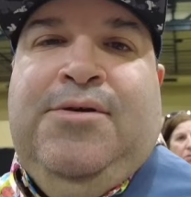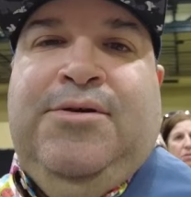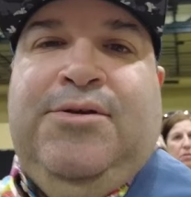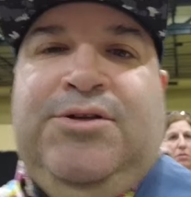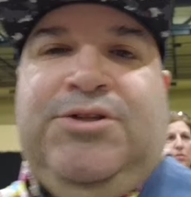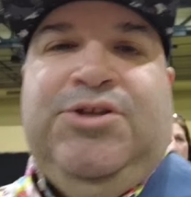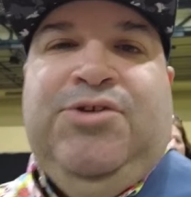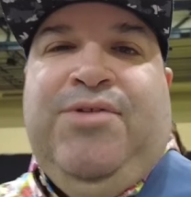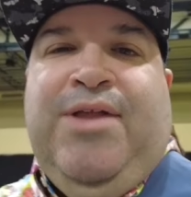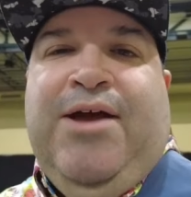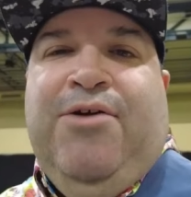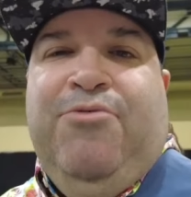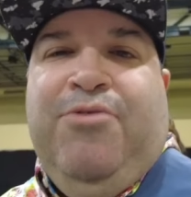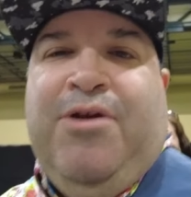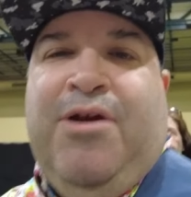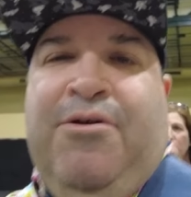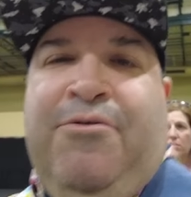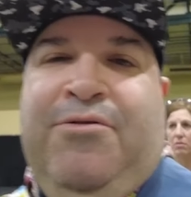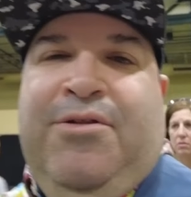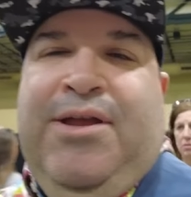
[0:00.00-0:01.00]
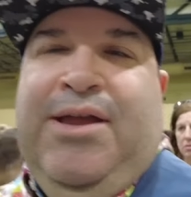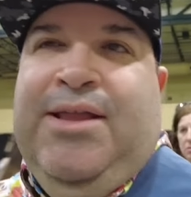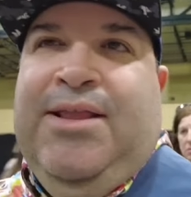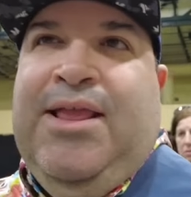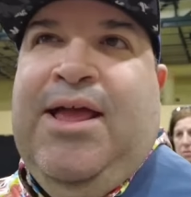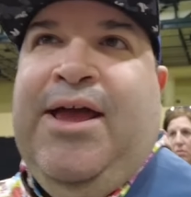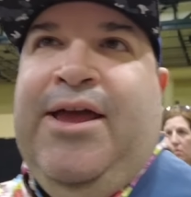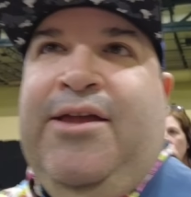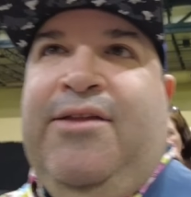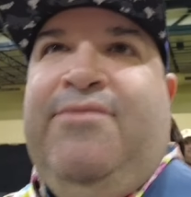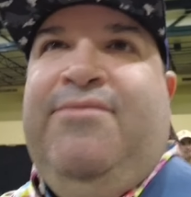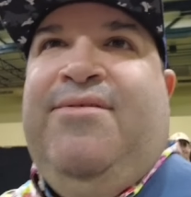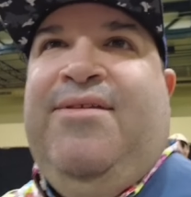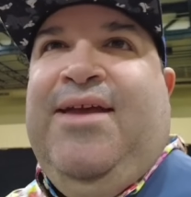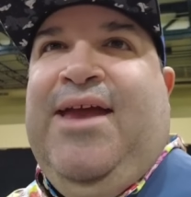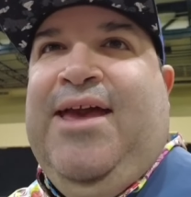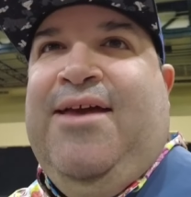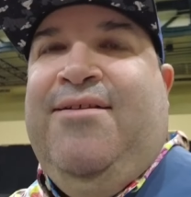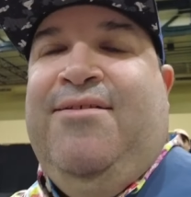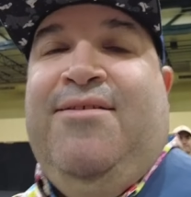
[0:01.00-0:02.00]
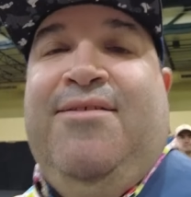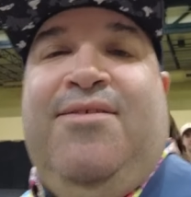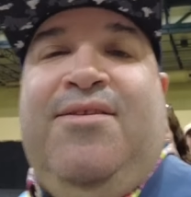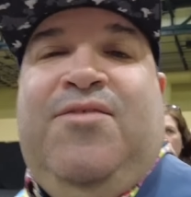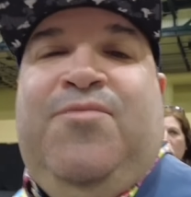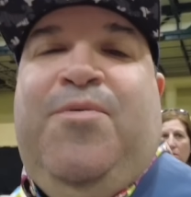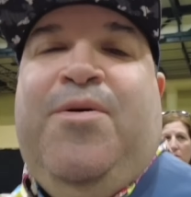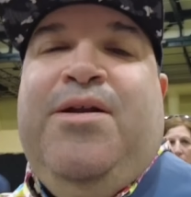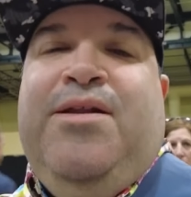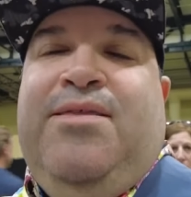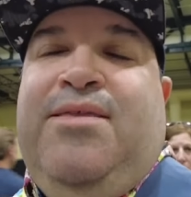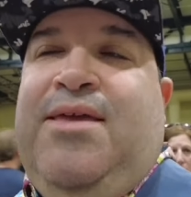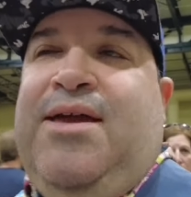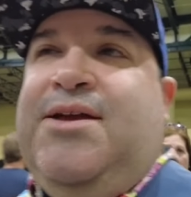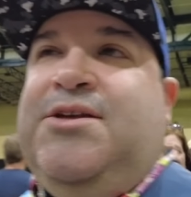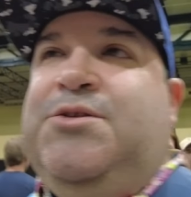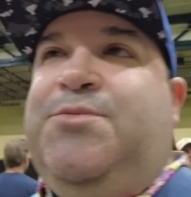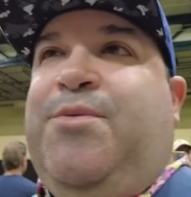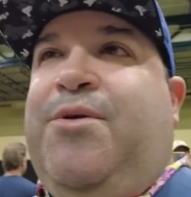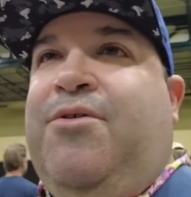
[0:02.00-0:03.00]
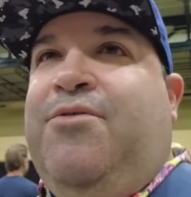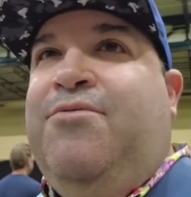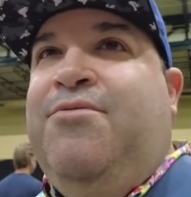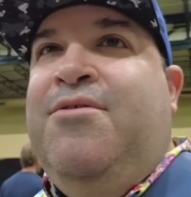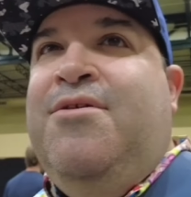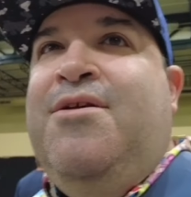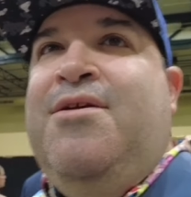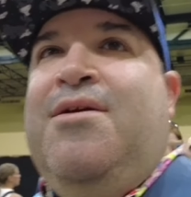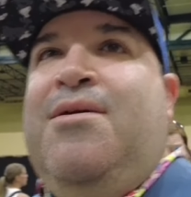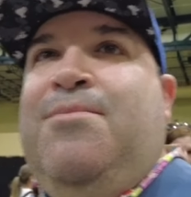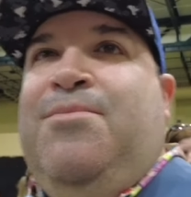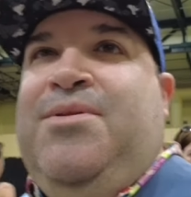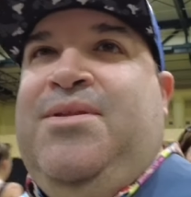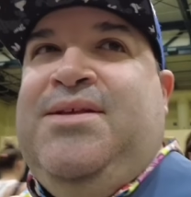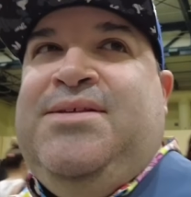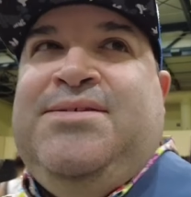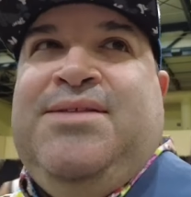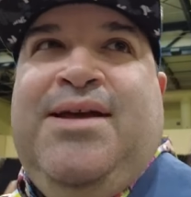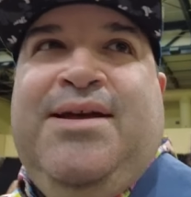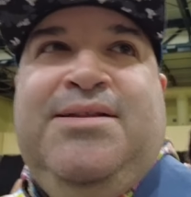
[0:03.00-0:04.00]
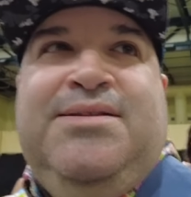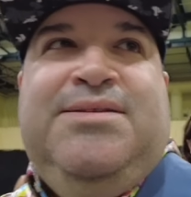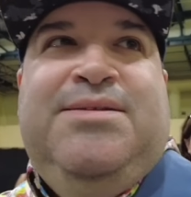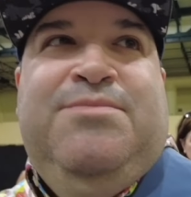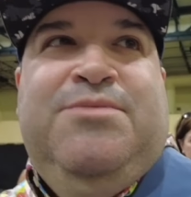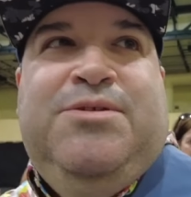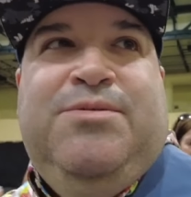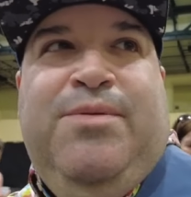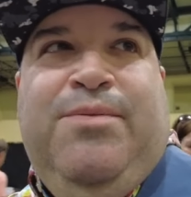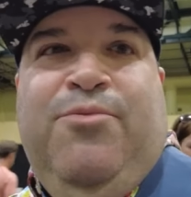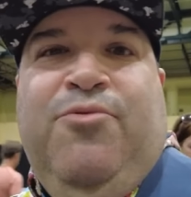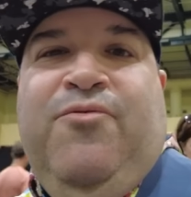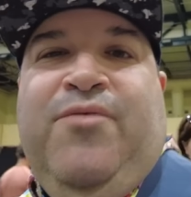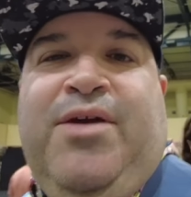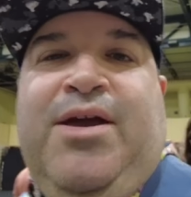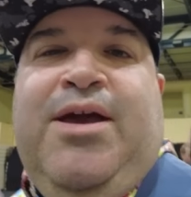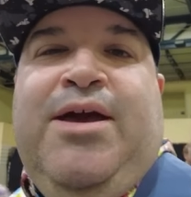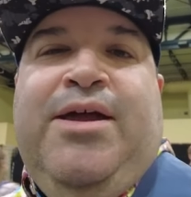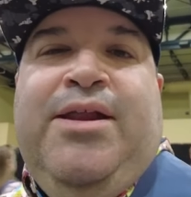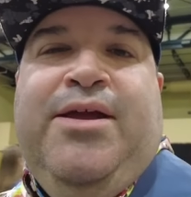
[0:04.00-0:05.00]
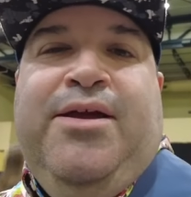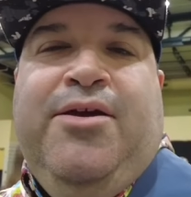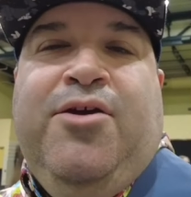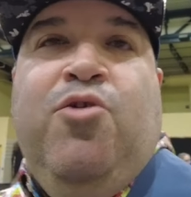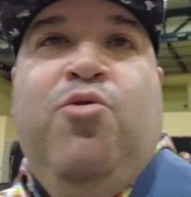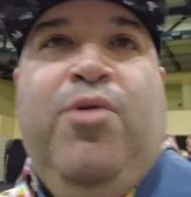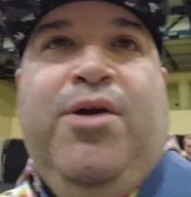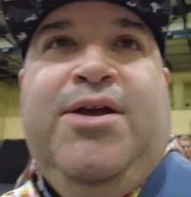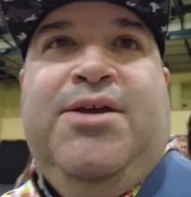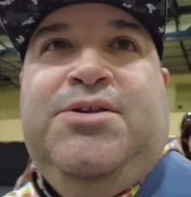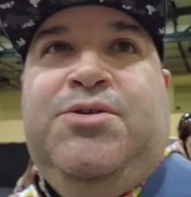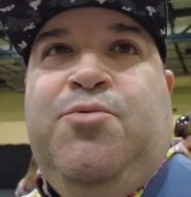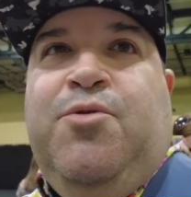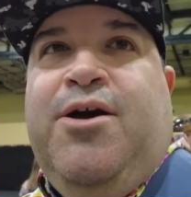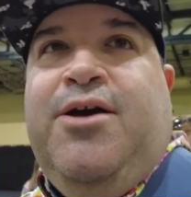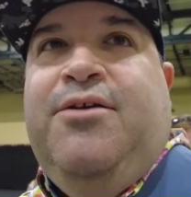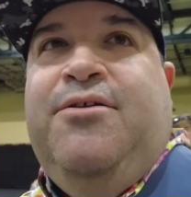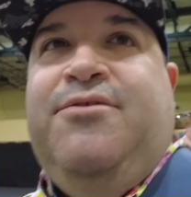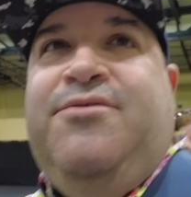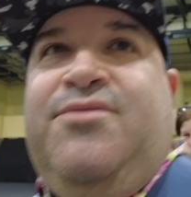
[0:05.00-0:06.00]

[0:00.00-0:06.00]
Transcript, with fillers: So now we're currently in line to get into this part of the expo, but this line seems to be moving kind of quick as well.